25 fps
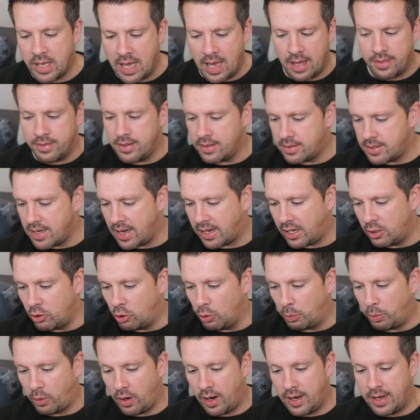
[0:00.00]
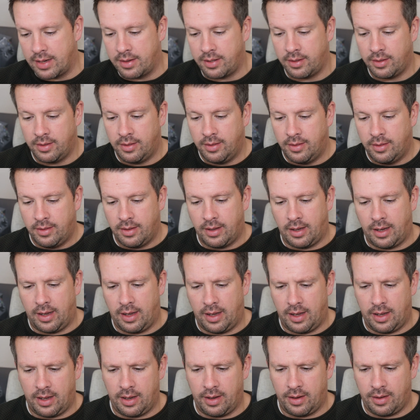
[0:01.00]
yeah, the second upgrade,
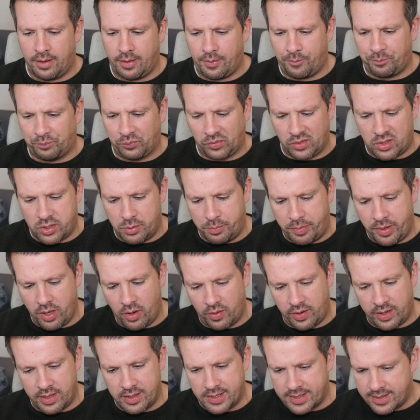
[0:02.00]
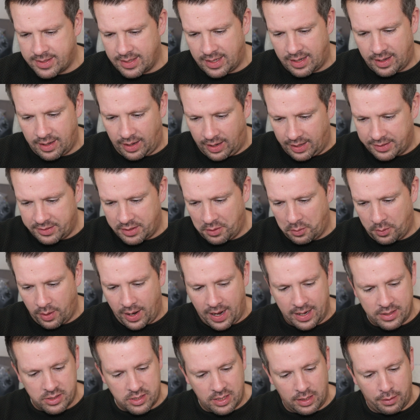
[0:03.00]
to be honest, I don't
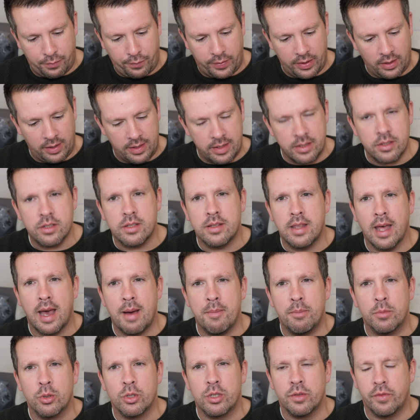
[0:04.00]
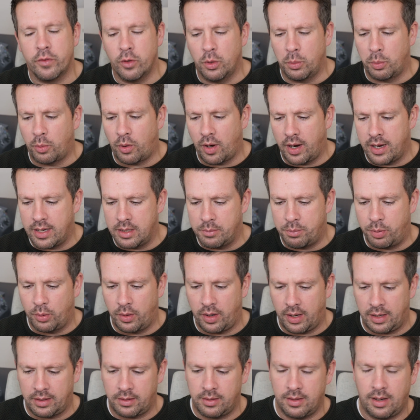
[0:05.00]
actually feel it's that much of an upgrade, but
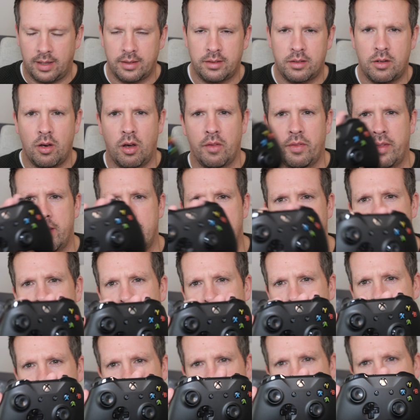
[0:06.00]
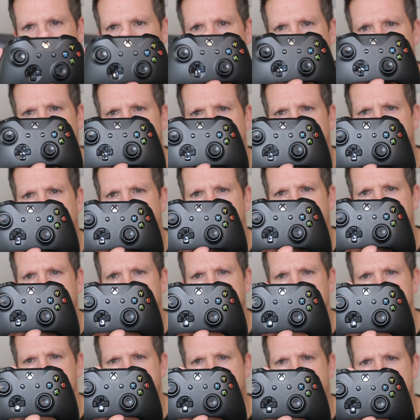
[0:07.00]
I'd got the original
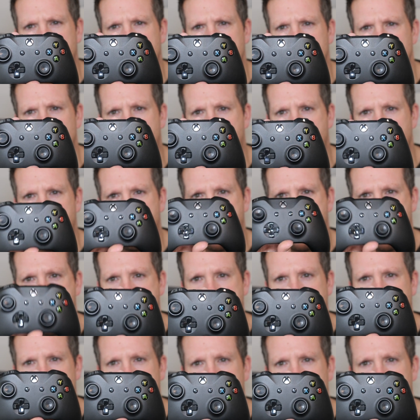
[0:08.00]
Xbox One X